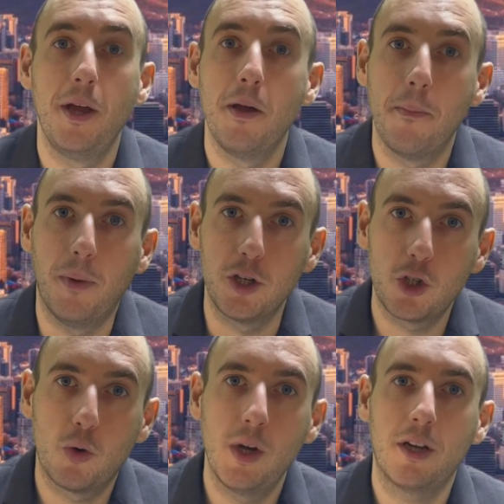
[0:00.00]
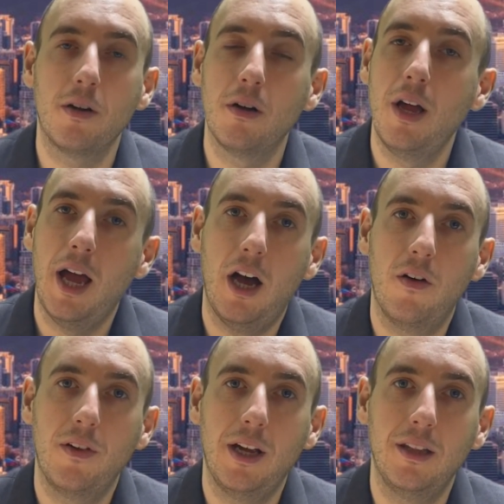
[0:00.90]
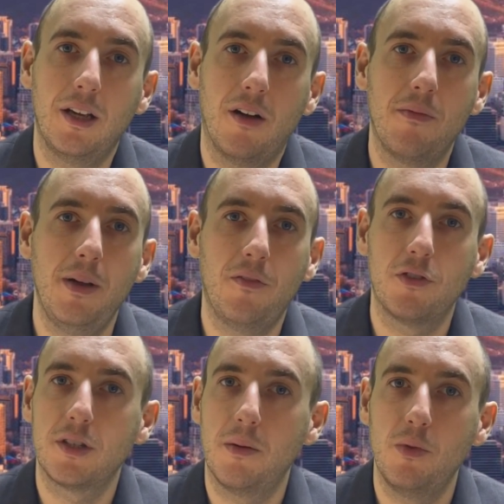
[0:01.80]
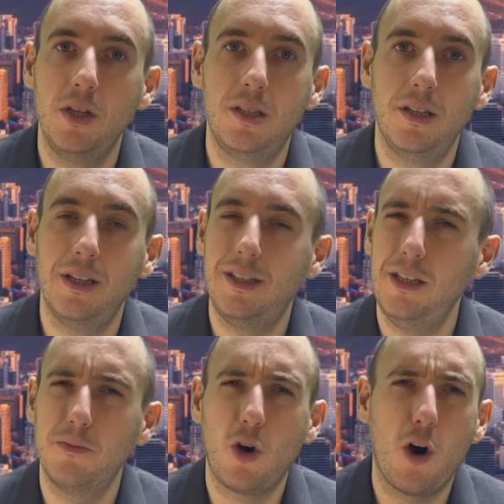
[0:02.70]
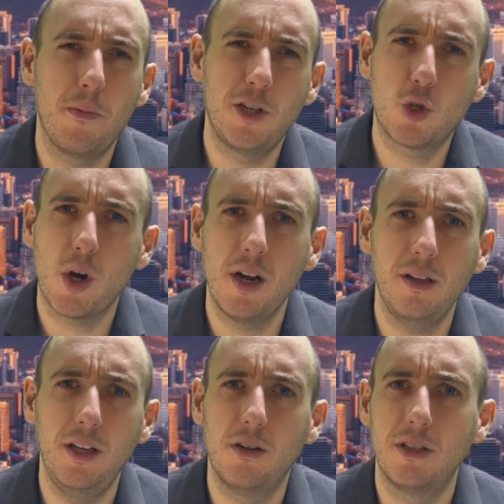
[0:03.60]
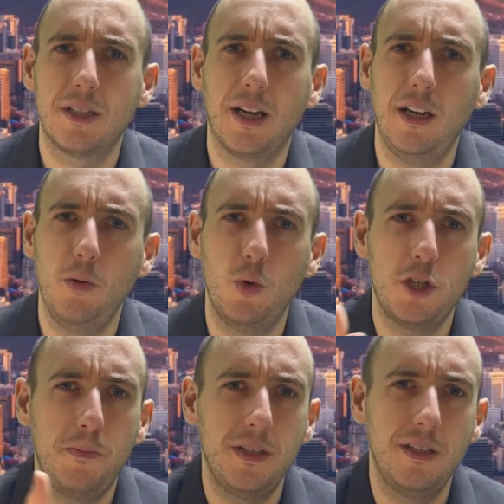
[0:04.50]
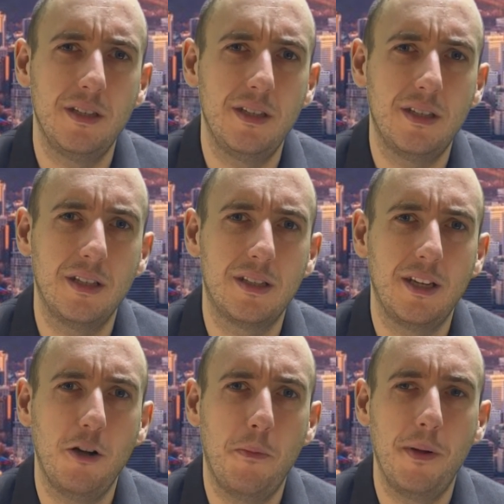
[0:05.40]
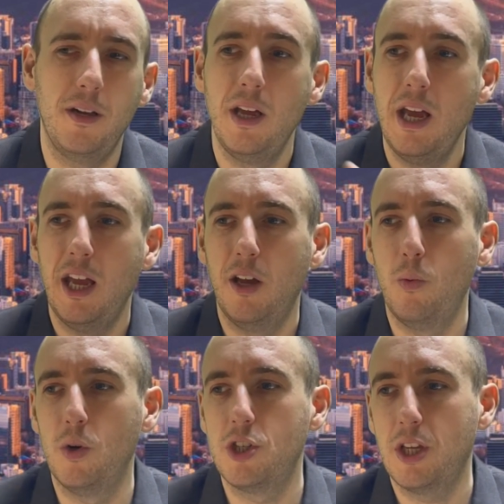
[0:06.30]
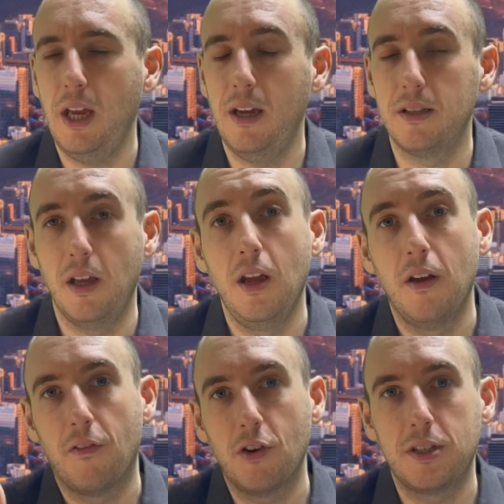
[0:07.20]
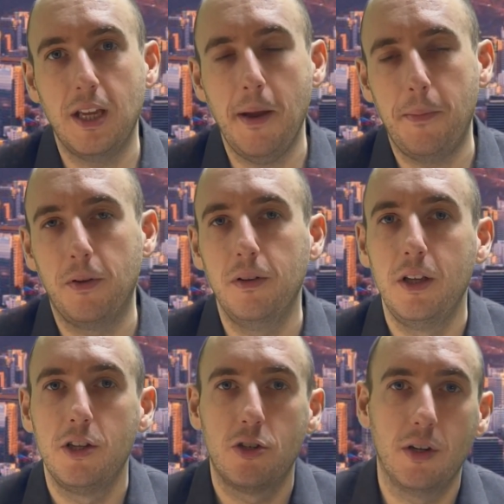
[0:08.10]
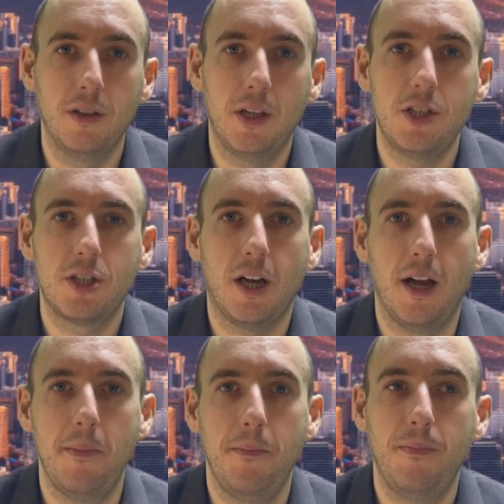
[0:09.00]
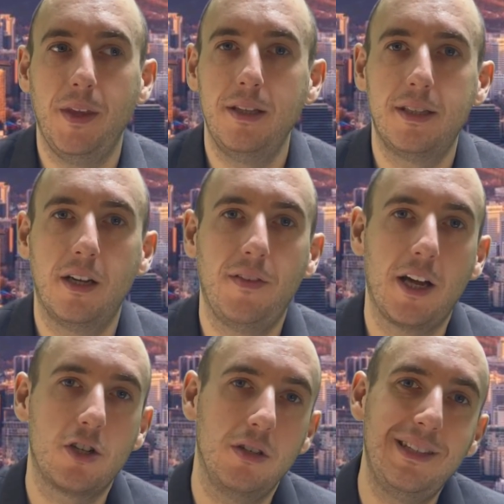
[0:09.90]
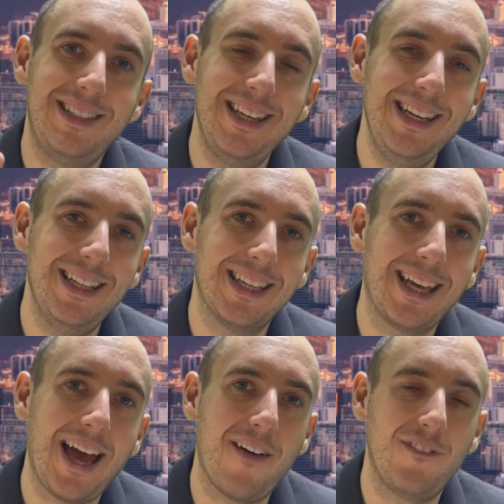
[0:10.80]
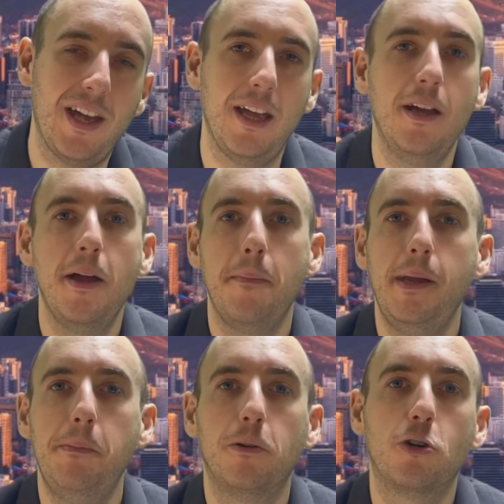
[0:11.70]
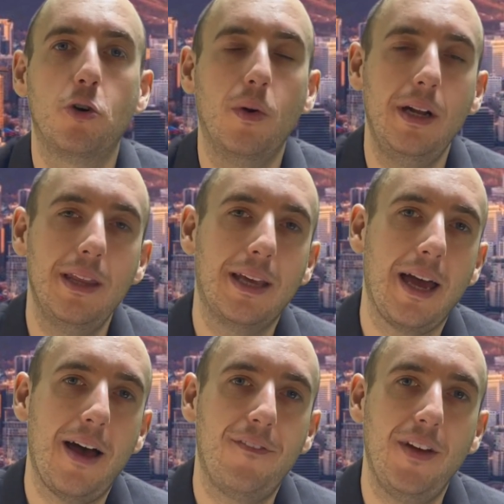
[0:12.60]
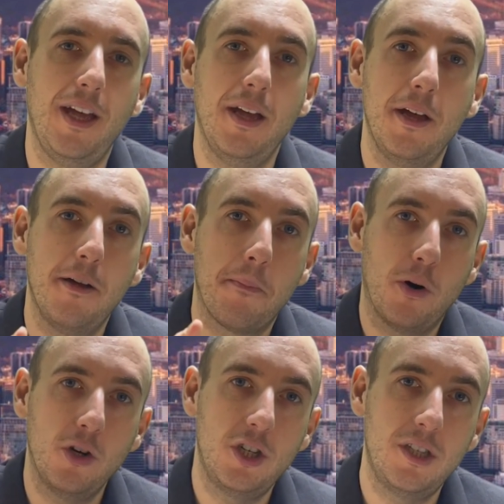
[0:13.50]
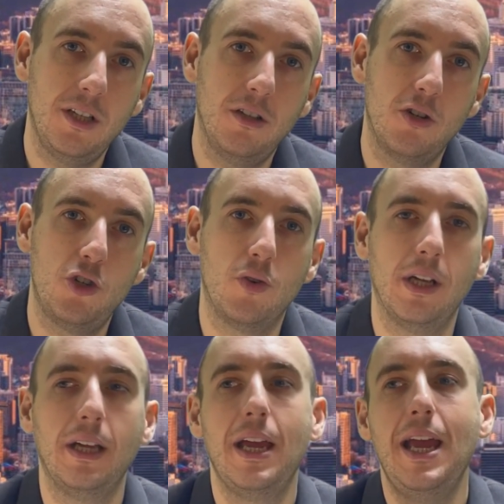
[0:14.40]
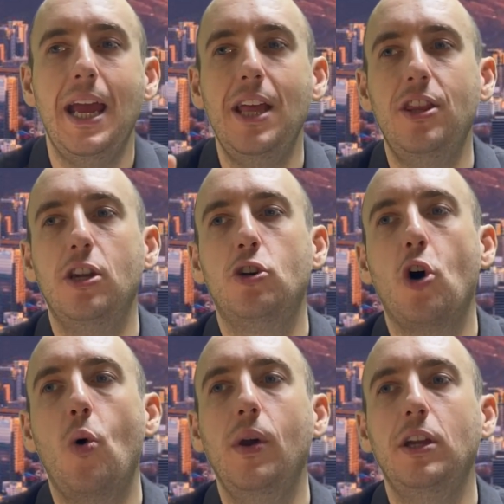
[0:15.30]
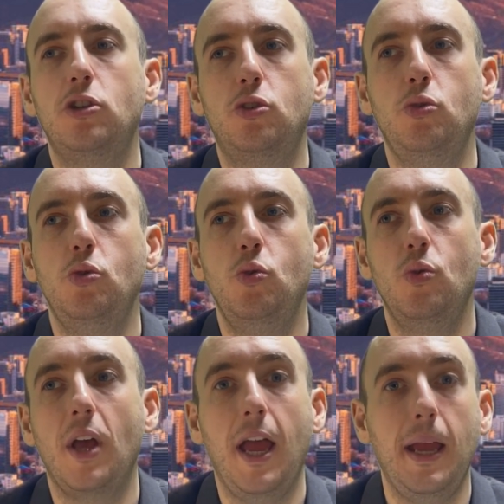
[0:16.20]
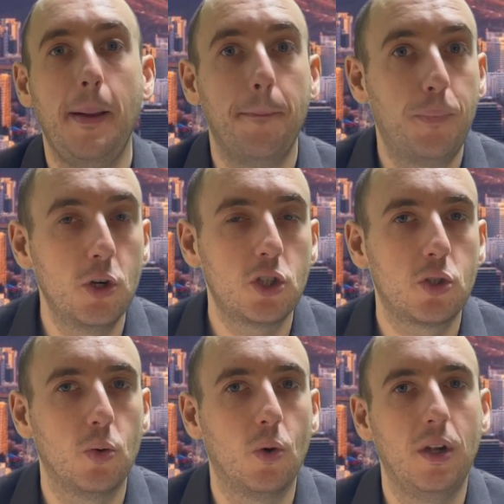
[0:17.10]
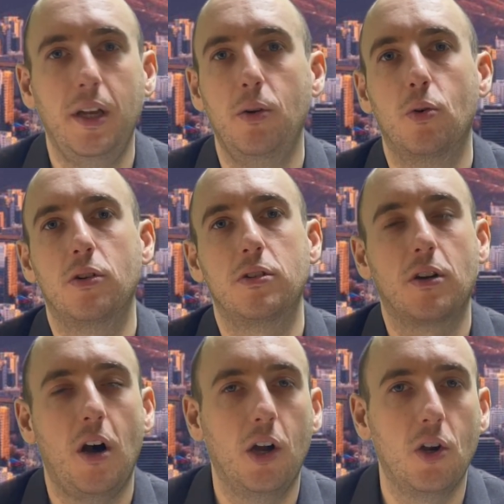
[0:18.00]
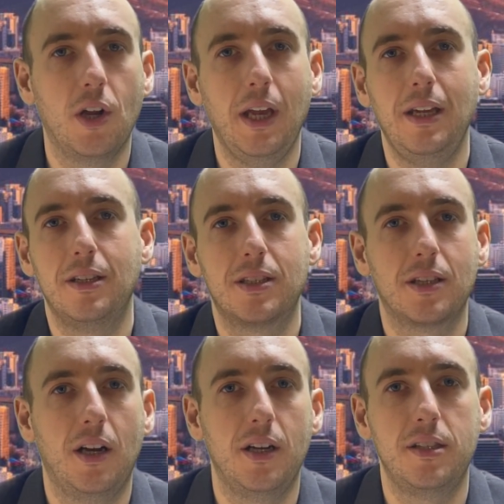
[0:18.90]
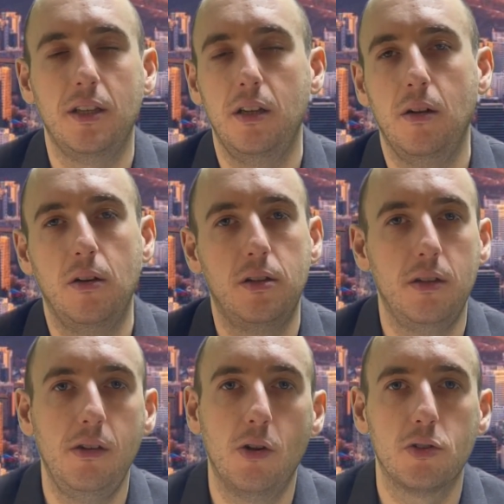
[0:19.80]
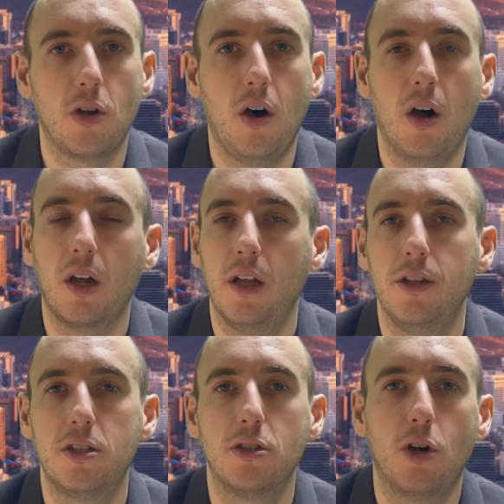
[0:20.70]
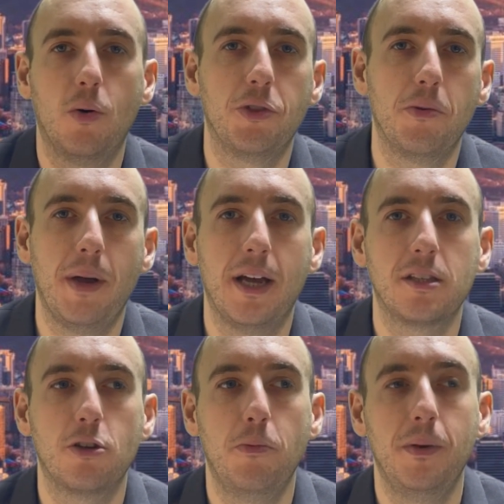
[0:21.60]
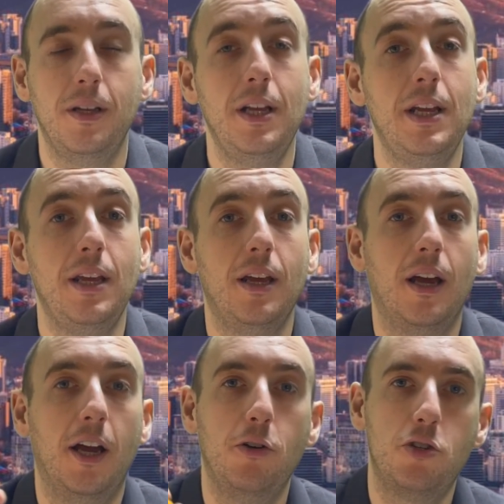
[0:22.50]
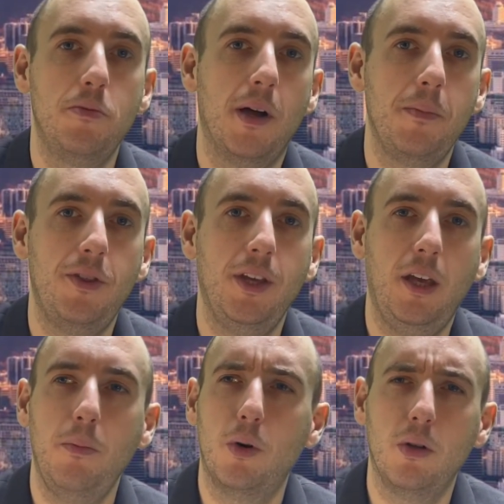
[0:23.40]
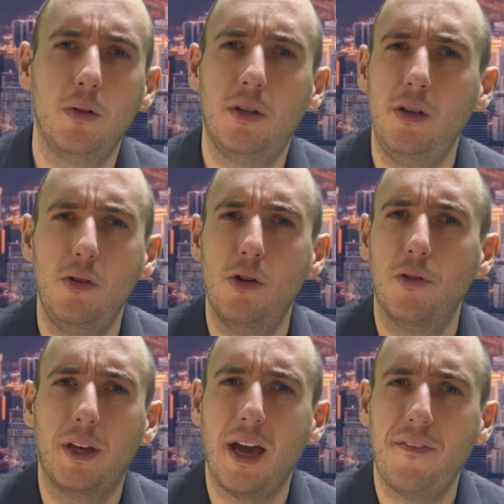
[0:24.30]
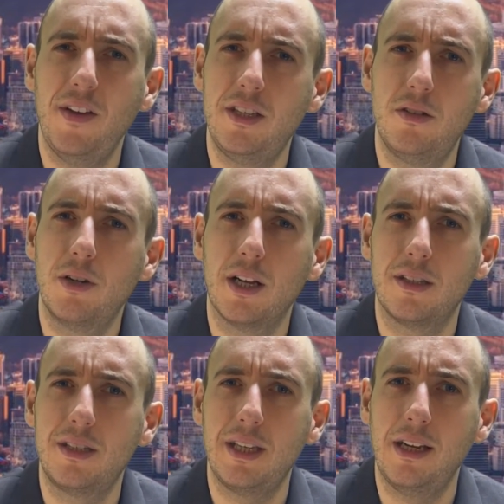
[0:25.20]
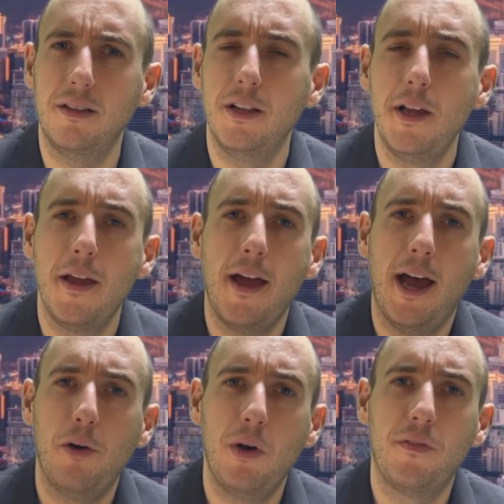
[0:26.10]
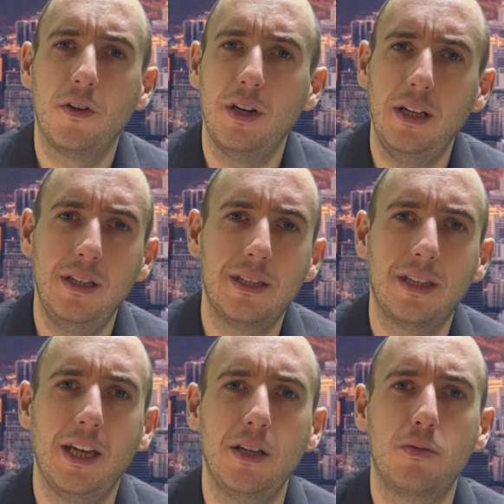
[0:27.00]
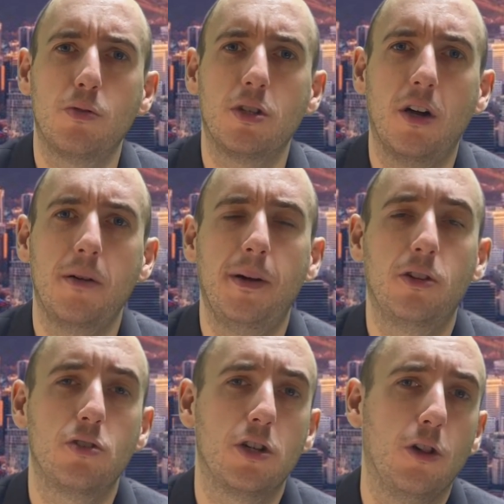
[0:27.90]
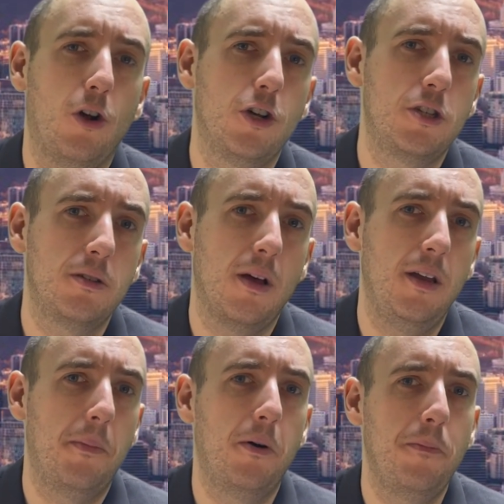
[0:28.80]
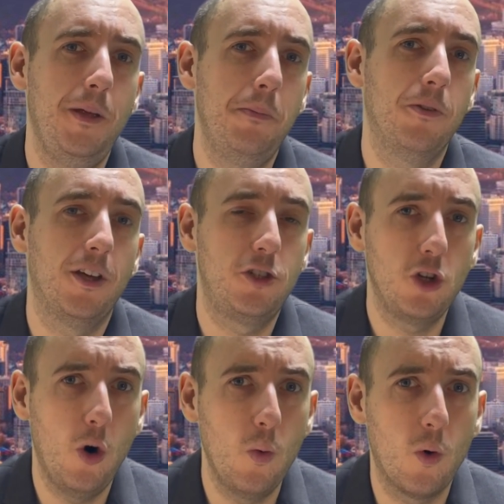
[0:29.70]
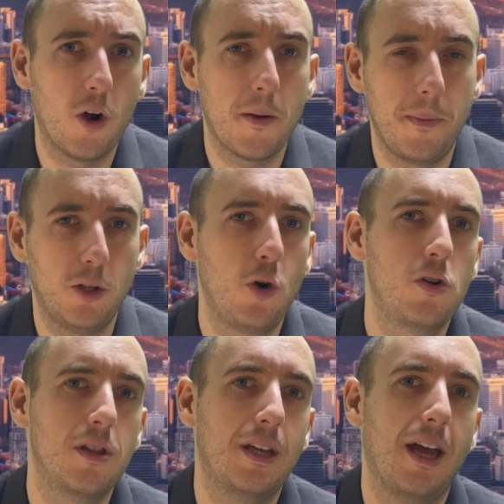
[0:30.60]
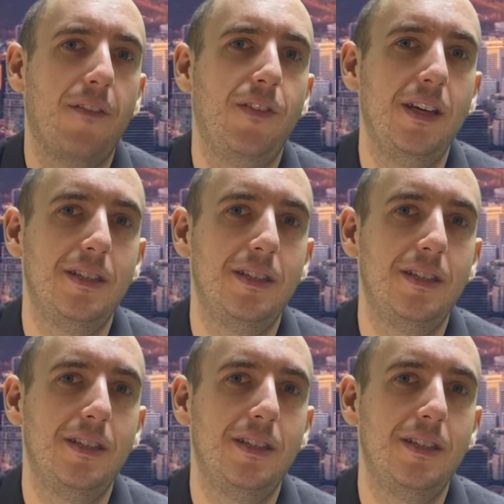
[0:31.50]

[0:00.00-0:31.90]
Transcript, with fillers: much quicker. However, again, the government, for some reason, it seems arbitrarily are deciding which businesses can stay open and which can't. For example, during lunchtime, instead of actually sitting in the cafe, people are going to the cafe, purchasing their drink, and then going to a bookstore in order to congregate, discuss, and, you know, talk. And this is all with their mask open. I know what you might be thinking, but, you know, the cafe still got the sale. However, in this case, we're talking about there's a large number of people that don't work but go to the cafes to